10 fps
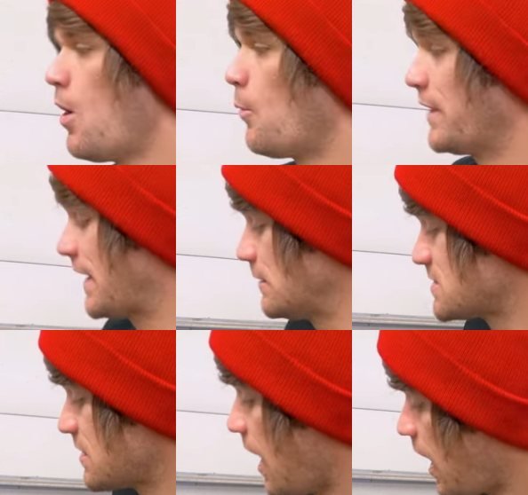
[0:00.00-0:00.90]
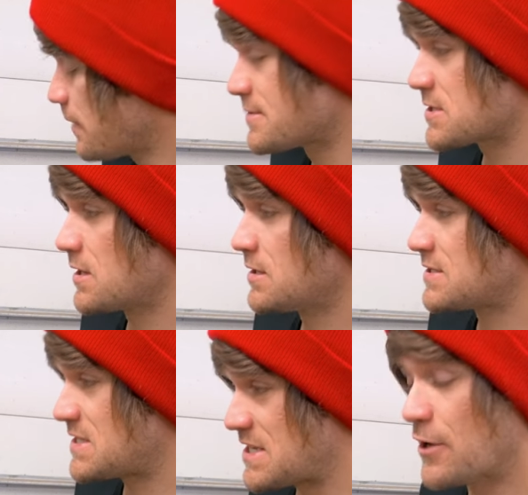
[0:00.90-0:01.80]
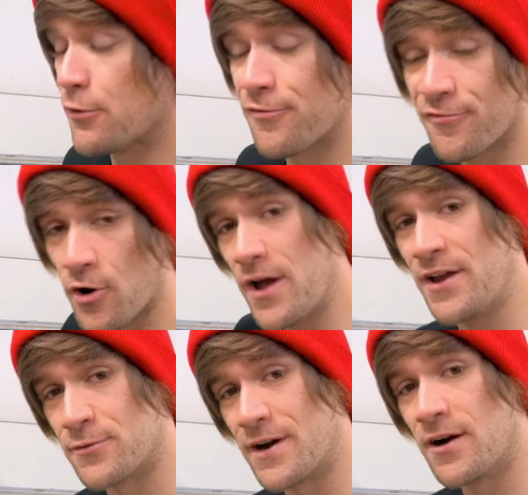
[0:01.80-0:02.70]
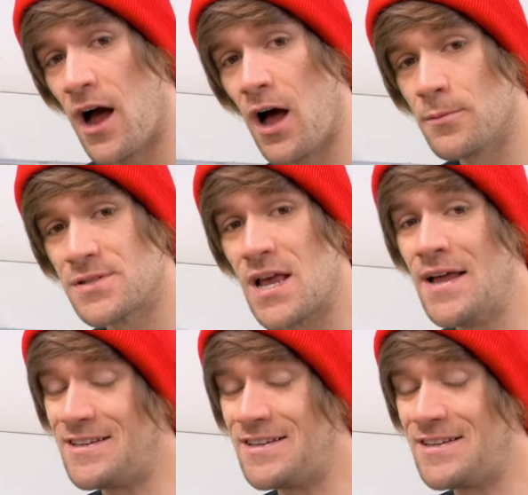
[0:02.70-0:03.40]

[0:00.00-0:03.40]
When it comes to the hubs, sealed front and rear hubs